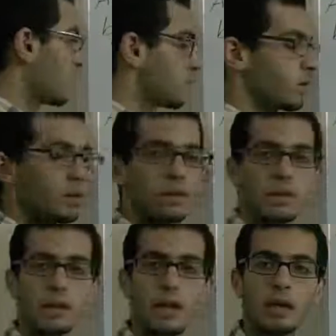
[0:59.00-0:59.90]
insert it
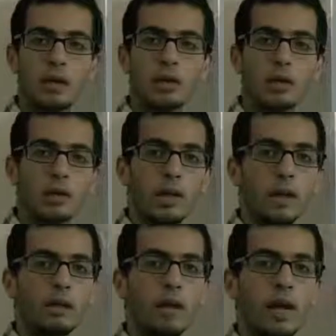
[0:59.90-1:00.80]
inside a cork
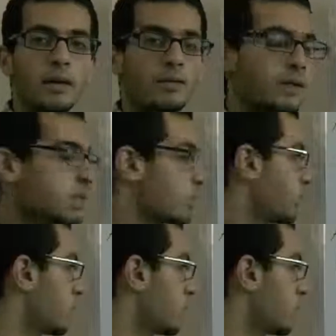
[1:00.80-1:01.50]
layer and fix it